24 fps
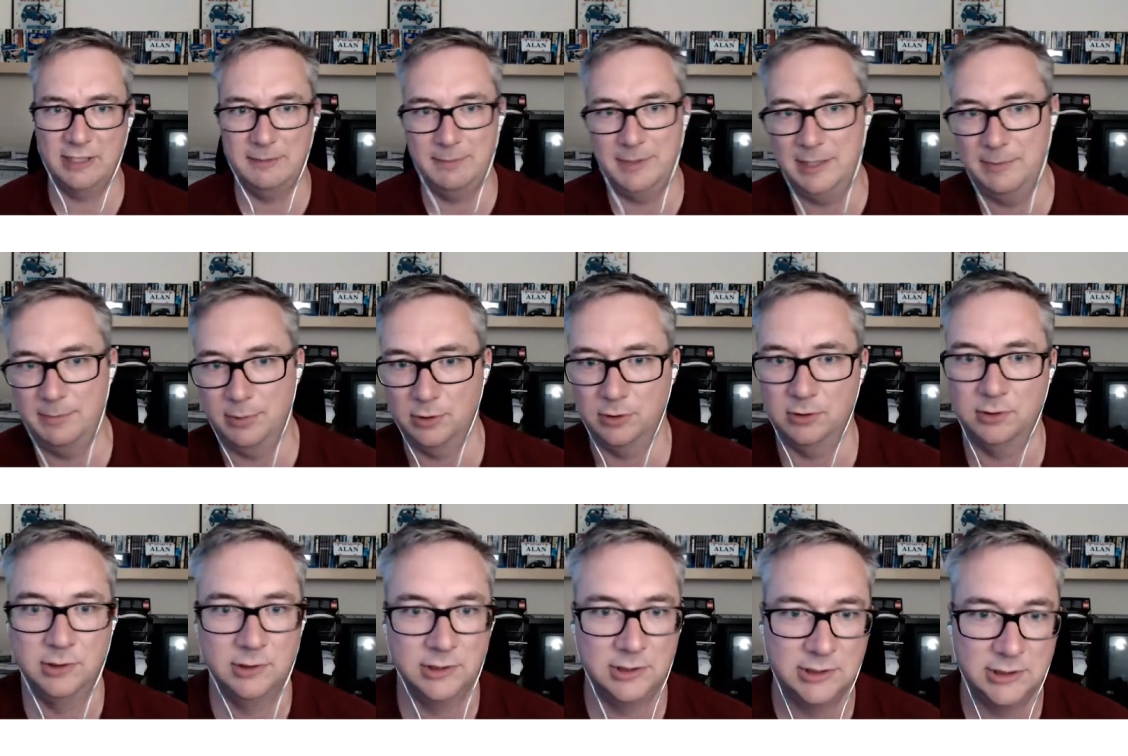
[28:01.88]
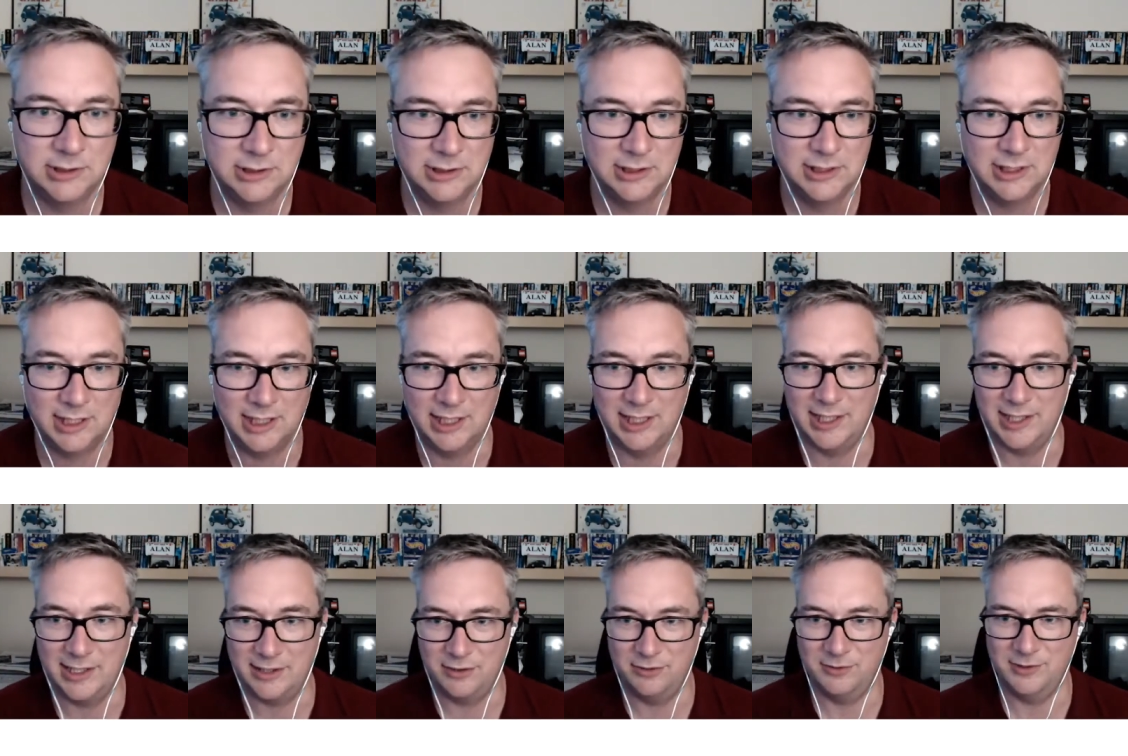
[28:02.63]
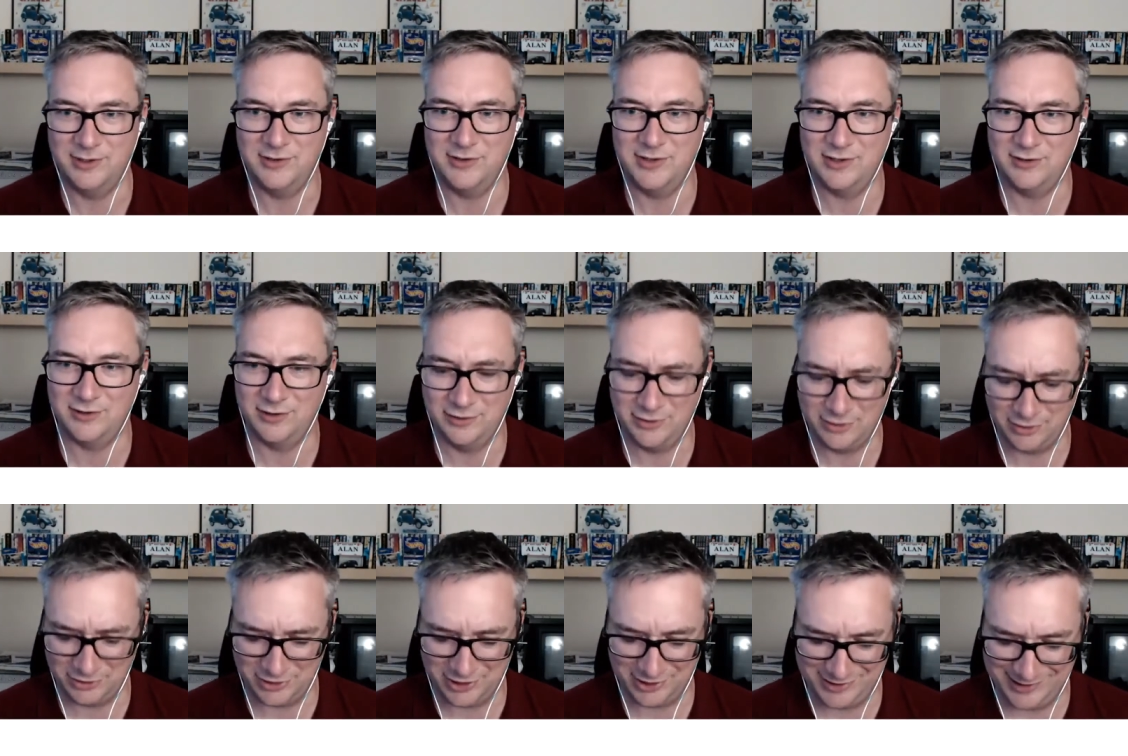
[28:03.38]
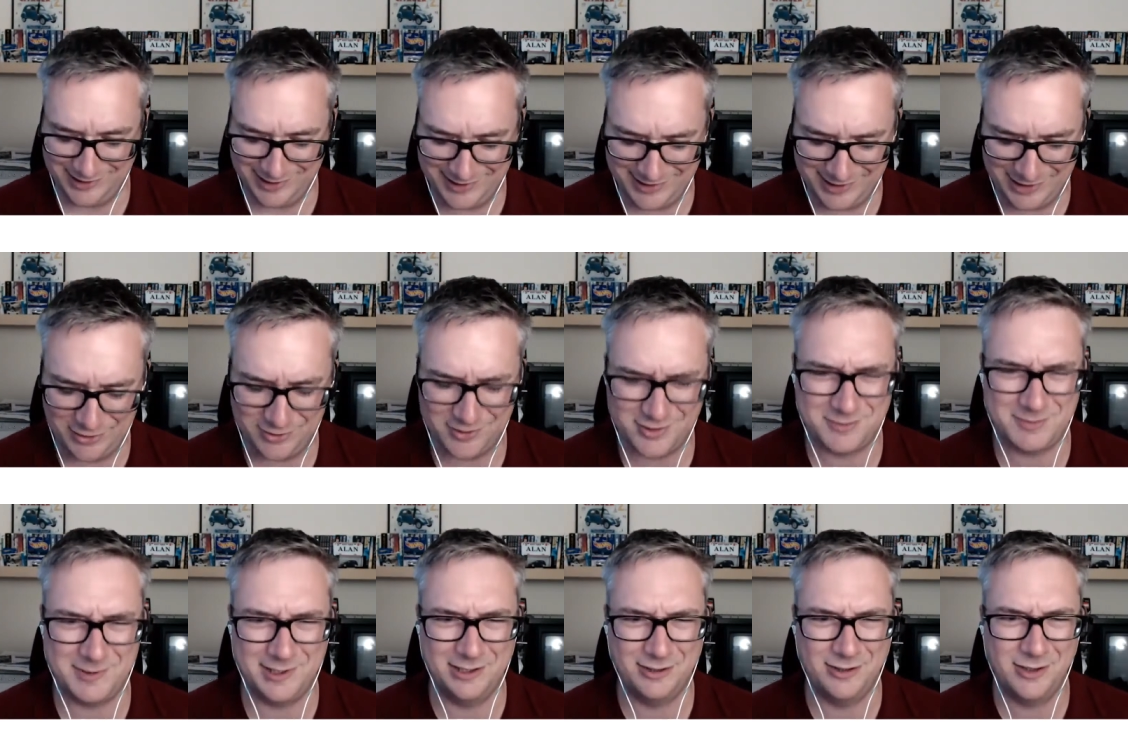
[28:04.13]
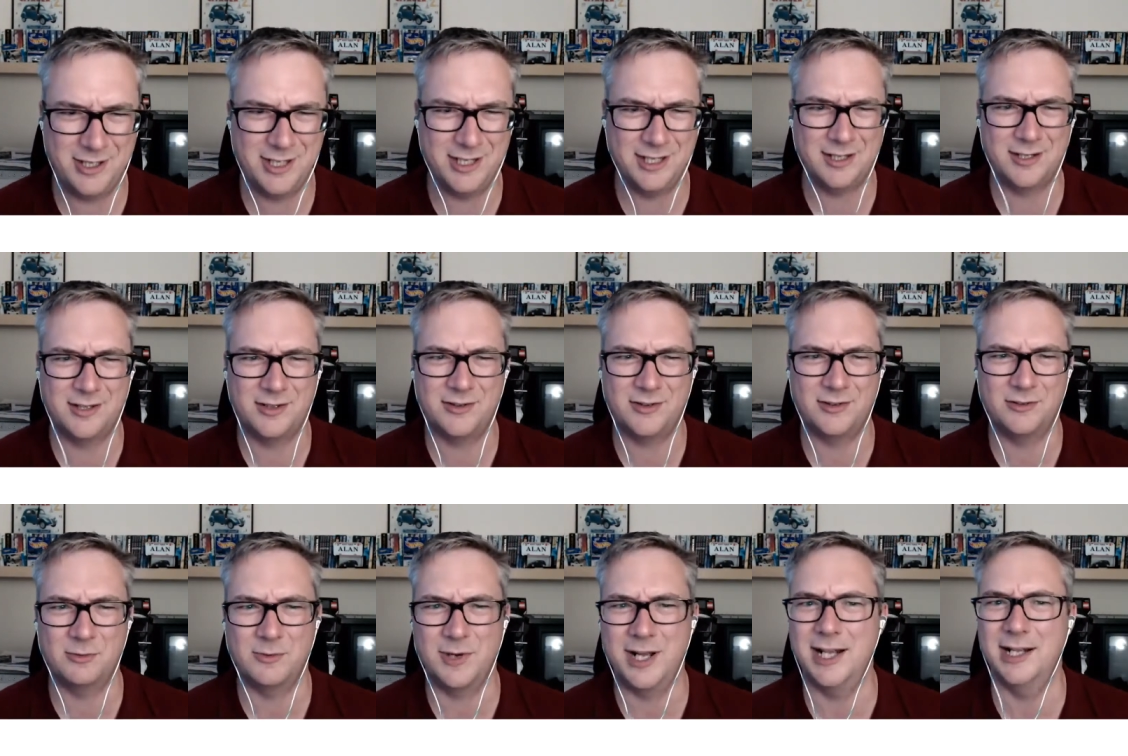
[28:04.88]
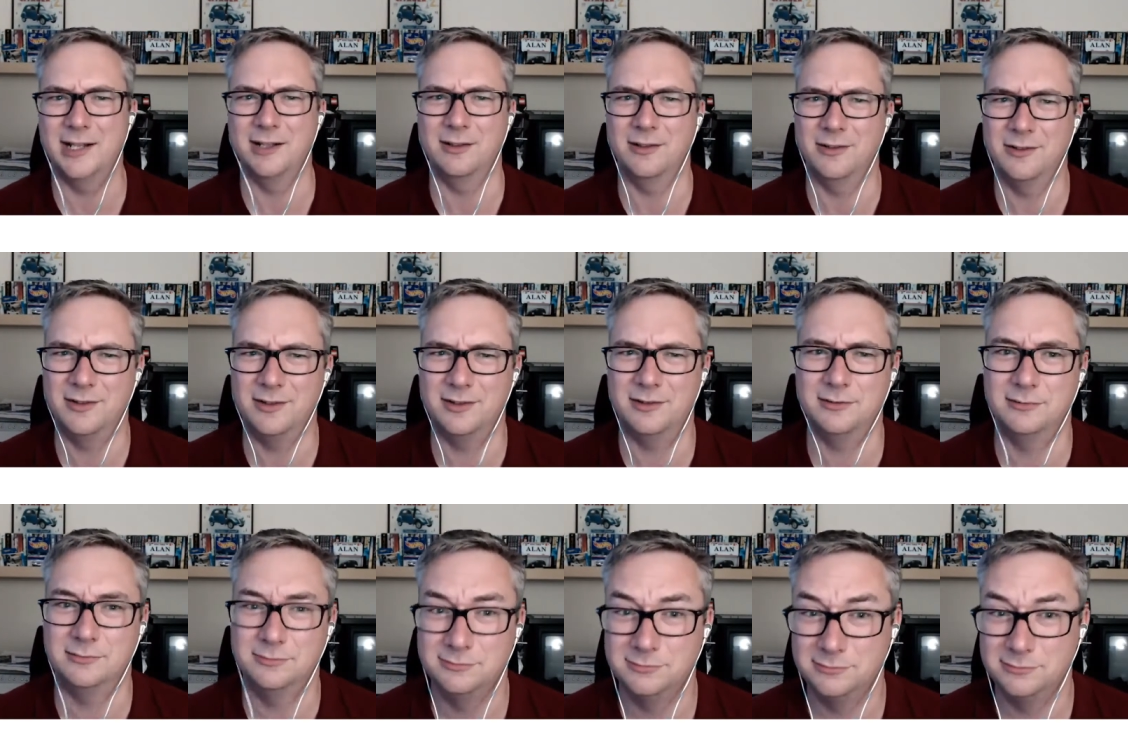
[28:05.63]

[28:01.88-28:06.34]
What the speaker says: people who insists on not just listening to us but looking at us as well. So.